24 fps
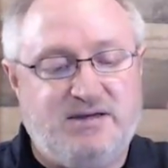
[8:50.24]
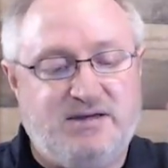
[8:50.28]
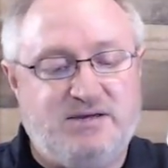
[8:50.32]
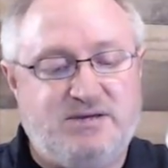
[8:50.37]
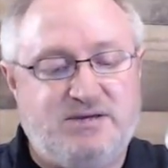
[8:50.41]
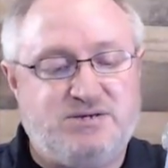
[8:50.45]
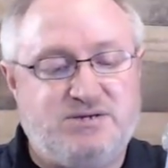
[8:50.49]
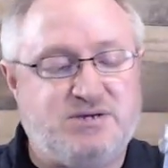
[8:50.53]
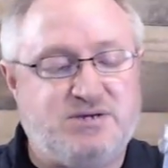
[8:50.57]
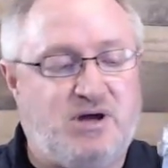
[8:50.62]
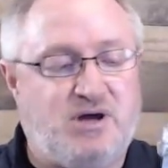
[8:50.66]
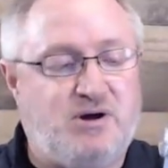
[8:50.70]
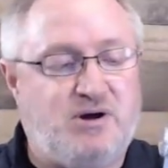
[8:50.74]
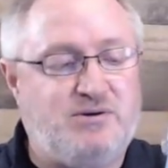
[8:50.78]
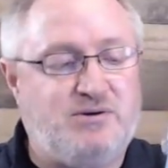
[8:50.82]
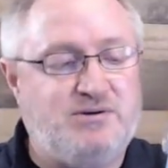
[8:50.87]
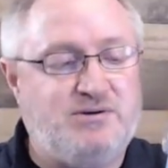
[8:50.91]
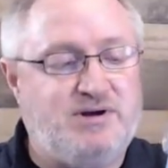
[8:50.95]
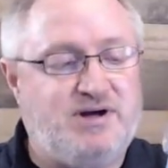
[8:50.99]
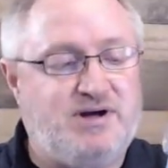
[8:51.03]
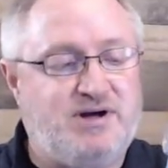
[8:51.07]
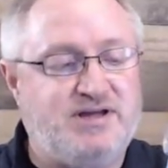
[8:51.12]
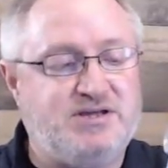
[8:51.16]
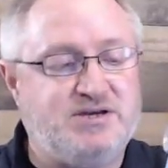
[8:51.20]
So
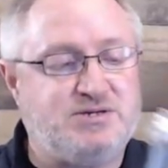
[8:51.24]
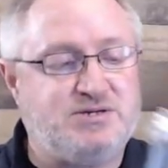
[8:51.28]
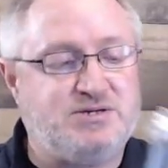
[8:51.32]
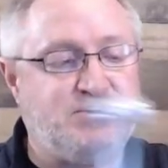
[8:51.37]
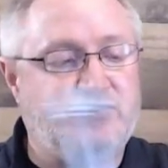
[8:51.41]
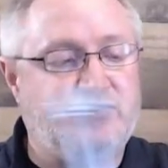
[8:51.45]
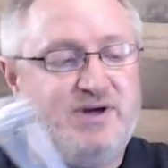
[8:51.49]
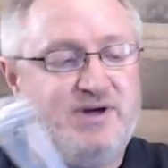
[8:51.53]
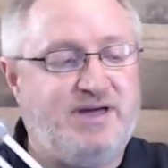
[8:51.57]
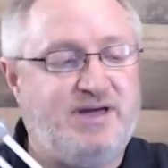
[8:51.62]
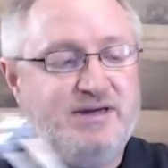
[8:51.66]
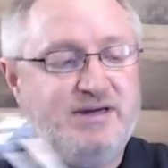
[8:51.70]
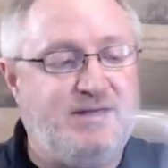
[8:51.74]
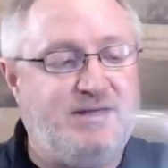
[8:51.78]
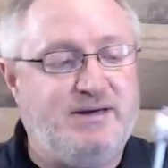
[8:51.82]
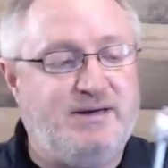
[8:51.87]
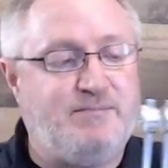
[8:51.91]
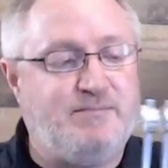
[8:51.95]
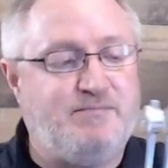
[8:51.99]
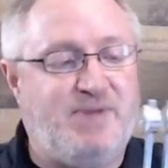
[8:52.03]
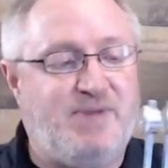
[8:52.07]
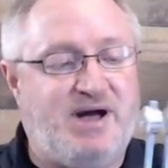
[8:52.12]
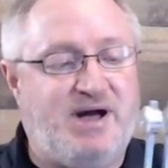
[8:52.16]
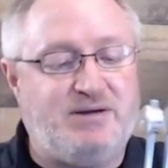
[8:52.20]
I just do a
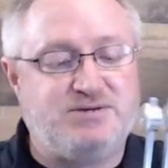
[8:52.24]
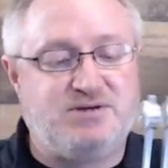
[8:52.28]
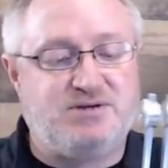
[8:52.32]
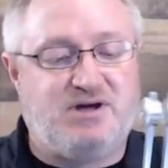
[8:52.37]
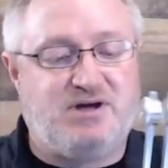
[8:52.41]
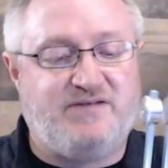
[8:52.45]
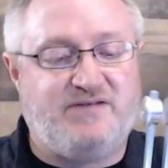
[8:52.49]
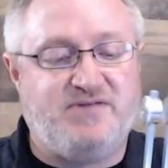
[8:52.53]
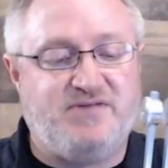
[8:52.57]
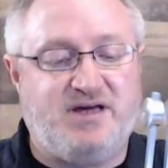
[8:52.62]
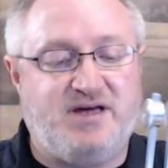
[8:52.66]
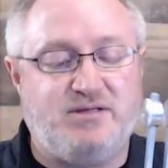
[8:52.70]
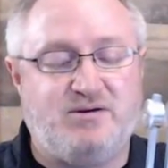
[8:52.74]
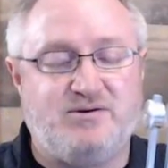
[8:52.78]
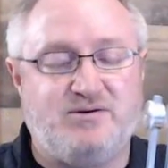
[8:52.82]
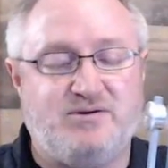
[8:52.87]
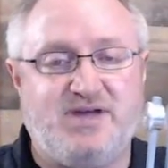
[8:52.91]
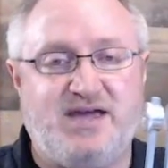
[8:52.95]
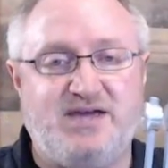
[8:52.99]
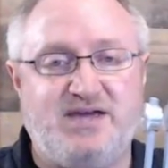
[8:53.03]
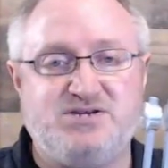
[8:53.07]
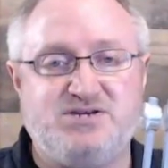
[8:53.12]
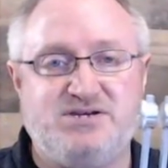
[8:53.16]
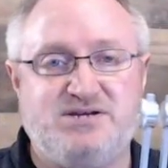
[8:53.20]
bounce off that
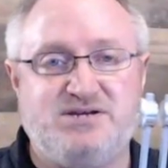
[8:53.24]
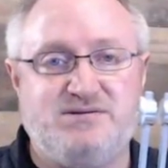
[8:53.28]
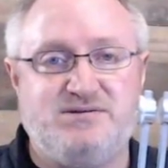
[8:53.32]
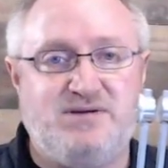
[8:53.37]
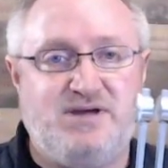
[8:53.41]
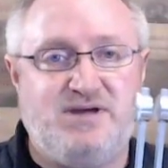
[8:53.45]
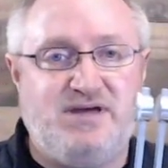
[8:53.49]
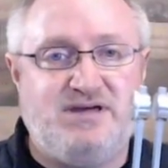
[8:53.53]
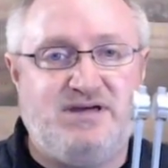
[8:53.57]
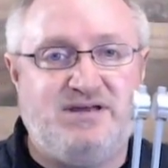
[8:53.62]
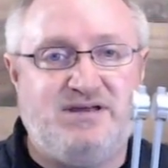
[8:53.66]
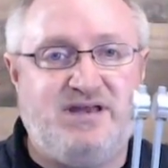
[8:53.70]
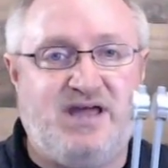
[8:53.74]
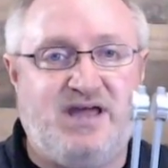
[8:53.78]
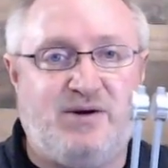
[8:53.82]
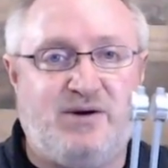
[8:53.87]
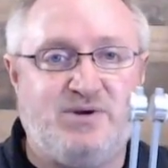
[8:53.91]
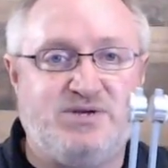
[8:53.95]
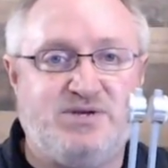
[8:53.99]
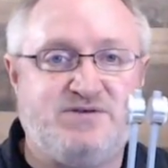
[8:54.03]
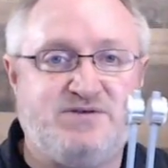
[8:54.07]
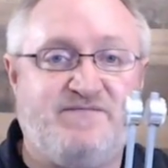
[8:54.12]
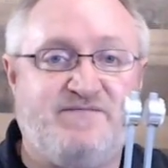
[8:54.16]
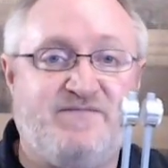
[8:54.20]
location. Now
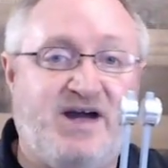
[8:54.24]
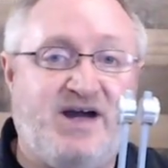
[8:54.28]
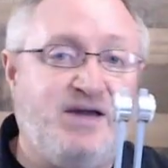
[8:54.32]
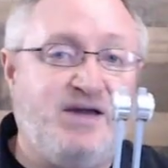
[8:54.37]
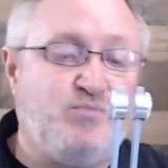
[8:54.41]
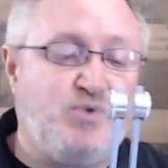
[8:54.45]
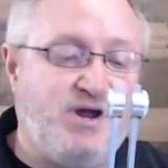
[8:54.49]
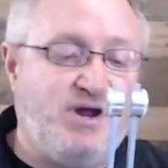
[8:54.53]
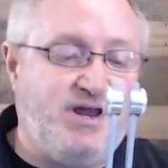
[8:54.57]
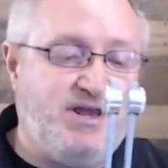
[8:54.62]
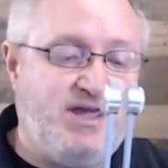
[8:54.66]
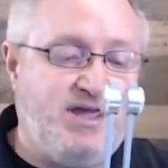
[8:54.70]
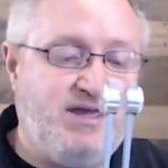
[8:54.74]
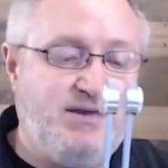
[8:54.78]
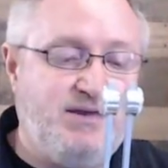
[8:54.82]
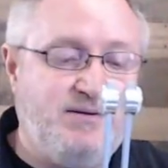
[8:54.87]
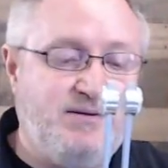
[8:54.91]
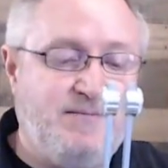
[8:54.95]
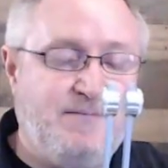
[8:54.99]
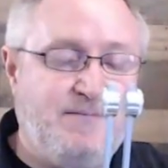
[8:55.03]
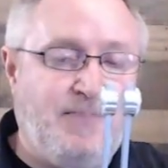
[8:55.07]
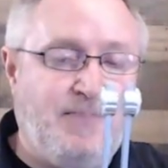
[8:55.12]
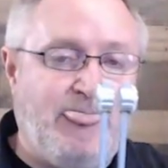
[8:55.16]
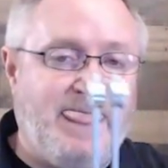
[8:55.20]
it's vibrating,
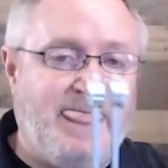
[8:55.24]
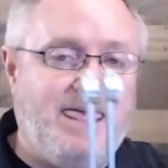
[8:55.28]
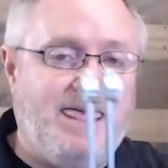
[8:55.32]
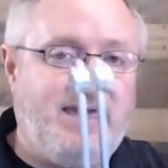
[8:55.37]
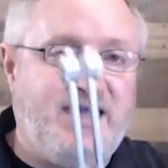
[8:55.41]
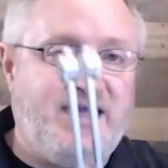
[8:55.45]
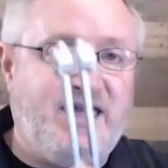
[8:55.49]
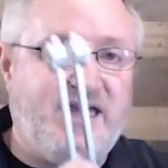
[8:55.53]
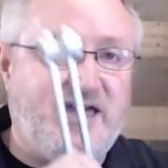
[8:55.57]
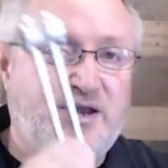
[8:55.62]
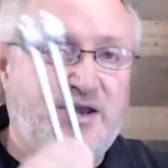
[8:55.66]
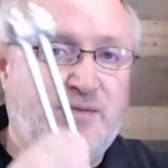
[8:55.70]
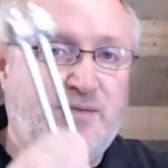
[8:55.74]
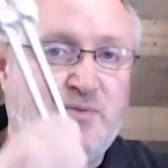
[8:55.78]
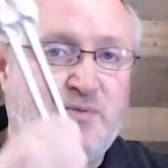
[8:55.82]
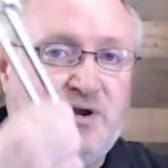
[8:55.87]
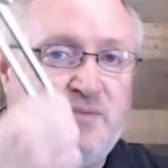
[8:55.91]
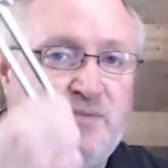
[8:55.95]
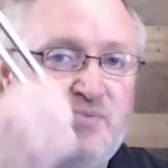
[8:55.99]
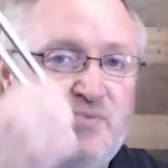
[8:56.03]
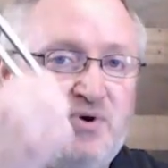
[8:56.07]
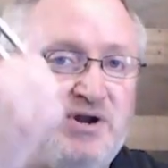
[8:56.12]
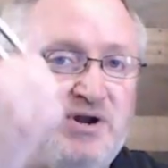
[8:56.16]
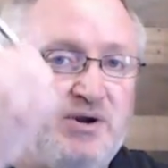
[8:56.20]
and I'm going
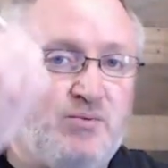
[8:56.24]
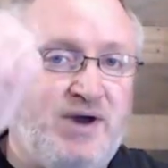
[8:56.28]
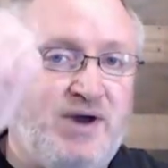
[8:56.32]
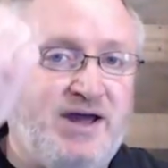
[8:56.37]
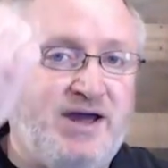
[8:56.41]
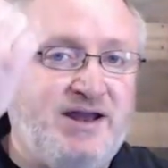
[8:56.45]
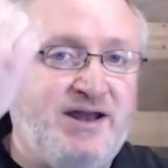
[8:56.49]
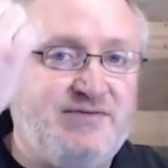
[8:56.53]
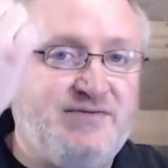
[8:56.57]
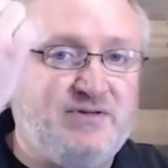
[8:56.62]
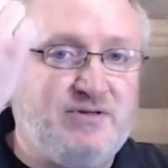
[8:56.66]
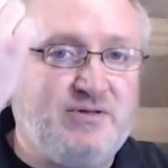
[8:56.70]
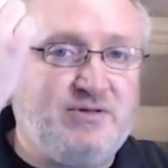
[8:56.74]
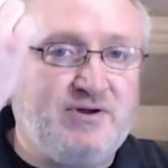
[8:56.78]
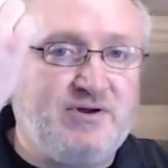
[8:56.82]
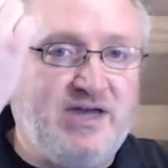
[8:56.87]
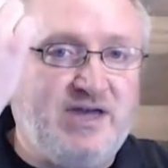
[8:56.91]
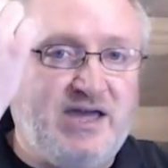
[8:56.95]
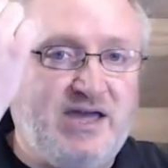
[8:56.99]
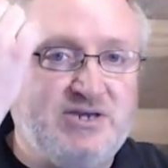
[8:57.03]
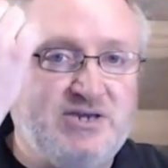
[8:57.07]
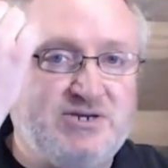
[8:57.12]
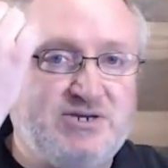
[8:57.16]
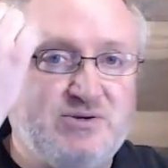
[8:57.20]
to put it right on the
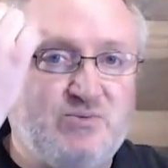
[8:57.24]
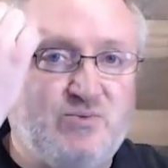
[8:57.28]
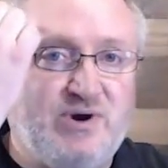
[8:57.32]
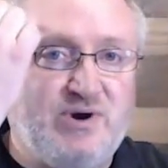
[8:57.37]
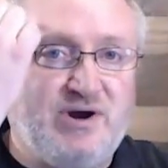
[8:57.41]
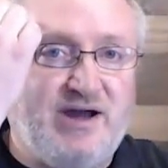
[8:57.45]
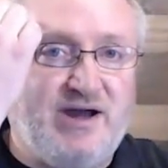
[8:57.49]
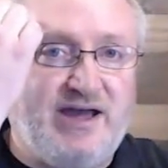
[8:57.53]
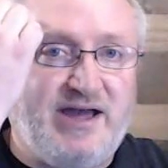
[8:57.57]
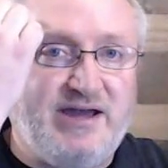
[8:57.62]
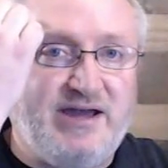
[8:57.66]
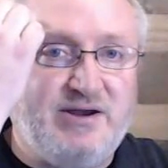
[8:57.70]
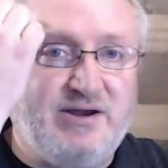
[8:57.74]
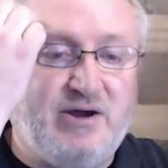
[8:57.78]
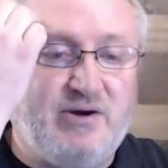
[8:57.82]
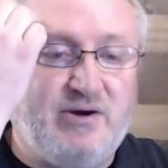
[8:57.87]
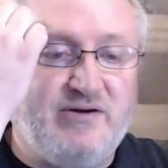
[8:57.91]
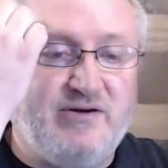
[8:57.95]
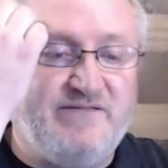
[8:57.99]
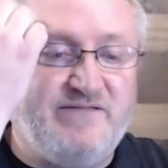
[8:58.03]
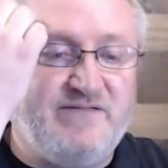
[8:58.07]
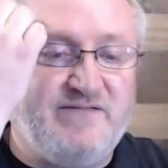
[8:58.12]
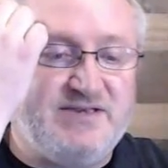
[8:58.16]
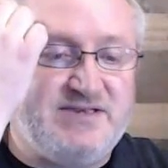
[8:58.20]
location where I know
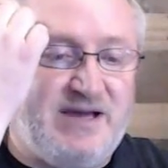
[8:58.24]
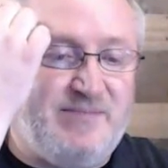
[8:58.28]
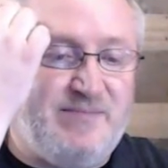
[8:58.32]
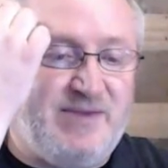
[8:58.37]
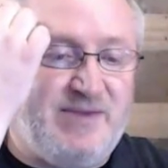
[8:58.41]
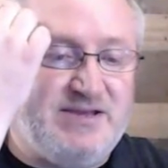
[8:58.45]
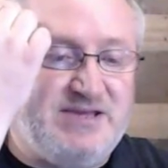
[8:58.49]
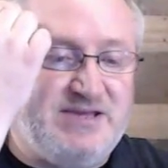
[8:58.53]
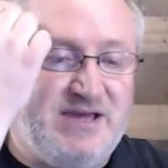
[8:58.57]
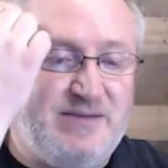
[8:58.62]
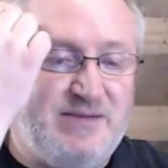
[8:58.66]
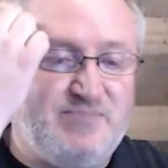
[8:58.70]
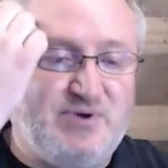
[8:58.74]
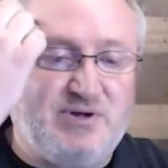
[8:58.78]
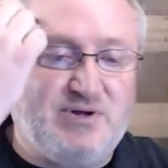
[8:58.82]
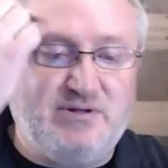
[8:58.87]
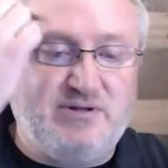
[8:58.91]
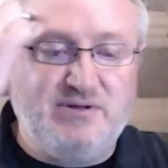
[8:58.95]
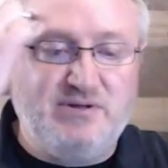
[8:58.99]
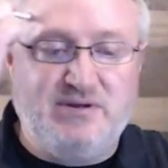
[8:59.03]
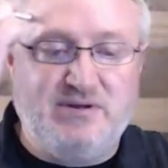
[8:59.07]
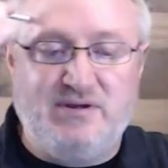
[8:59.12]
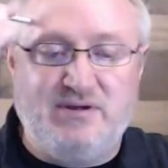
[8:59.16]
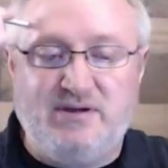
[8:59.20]
if it's on my
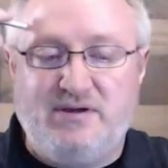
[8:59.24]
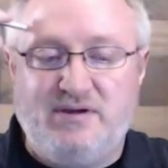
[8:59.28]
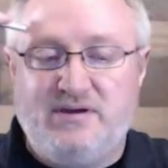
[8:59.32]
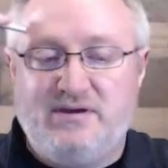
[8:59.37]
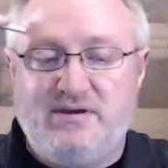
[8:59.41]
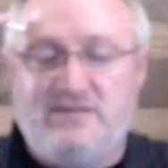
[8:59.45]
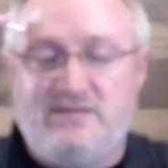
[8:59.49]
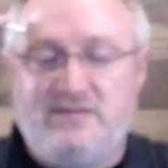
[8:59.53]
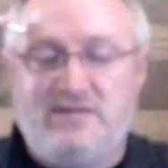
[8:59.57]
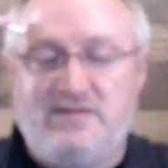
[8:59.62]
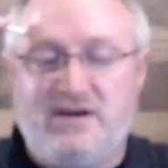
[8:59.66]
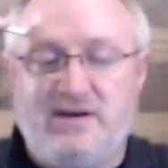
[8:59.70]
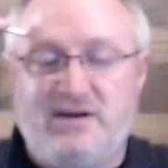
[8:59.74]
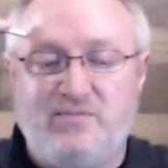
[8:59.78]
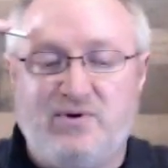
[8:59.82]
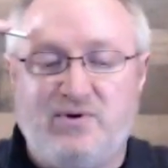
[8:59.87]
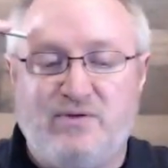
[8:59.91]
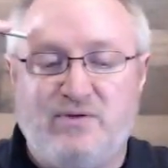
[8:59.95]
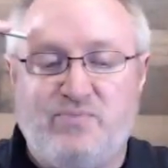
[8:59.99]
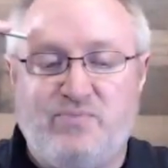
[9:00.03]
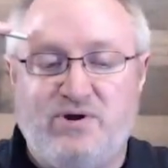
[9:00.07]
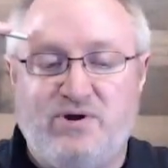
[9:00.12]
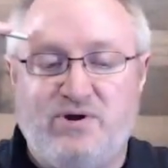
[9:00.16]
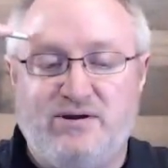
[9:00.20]
temple, then I'm going
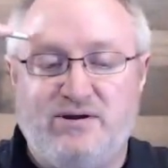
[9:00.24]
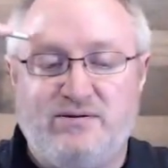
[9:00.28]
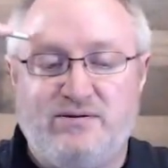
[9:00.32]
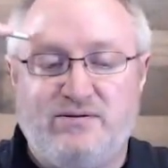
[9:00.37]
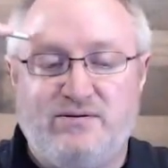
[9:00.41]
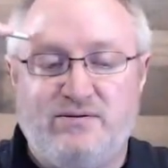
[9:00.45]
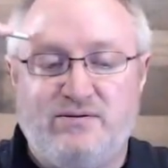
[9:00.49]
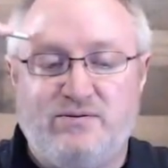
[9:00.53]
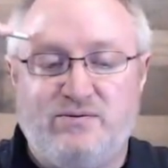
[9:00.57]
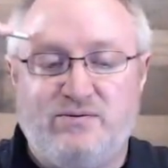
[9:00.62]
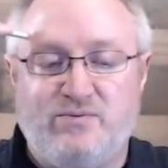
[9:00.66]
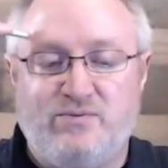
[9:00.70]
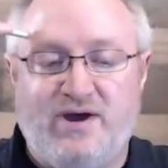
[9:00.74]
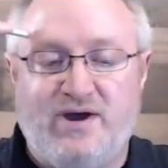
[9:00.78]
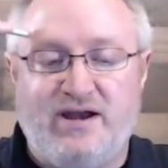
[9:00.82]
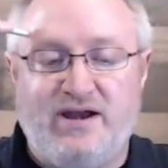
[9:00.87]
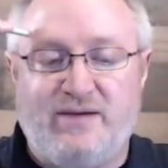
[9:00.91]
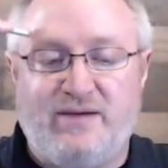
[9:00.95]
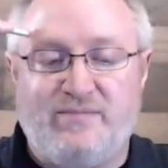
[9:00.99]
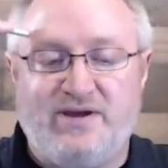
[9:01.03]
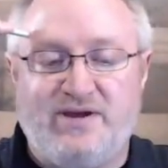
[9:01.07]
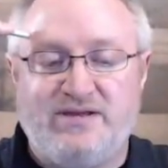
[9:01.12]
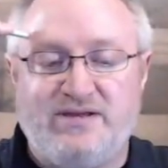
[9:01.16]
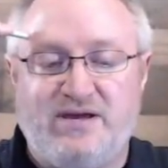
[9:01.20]
to put it right
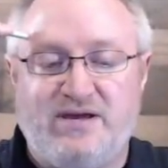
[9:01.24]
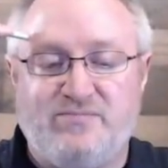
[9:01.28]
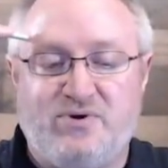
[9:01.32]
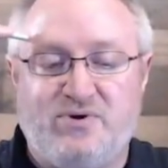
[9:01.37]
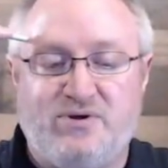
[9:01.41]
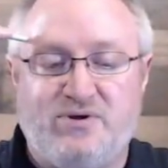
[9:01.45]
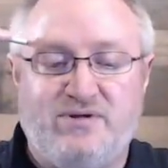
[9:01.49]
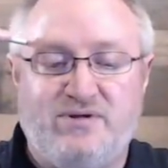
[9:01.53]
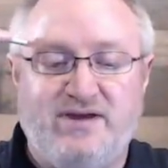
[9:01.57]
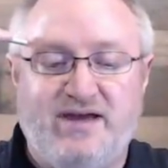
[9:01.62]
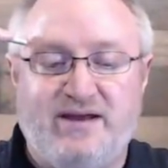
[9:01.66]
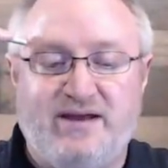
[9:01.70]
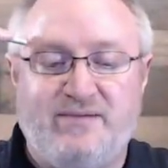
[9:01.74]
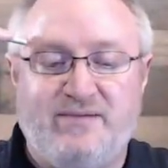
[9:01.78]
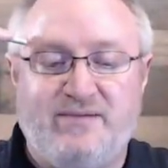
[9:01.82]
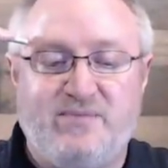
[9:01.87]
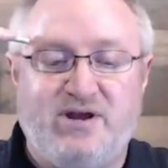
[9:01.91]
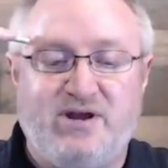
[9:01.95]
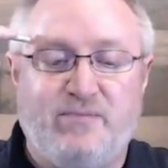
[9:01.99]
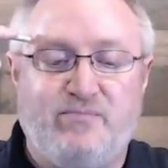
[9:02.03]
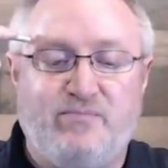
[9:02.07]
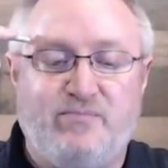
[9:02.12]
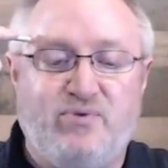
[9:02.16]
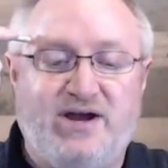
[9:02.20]
on my temple, and I'm
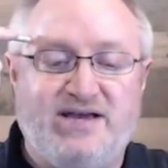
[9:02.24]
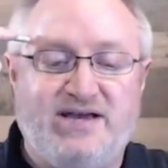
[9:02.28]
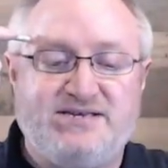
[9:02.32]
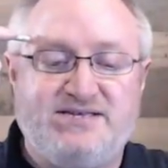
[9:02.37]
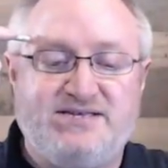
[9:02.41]
going to press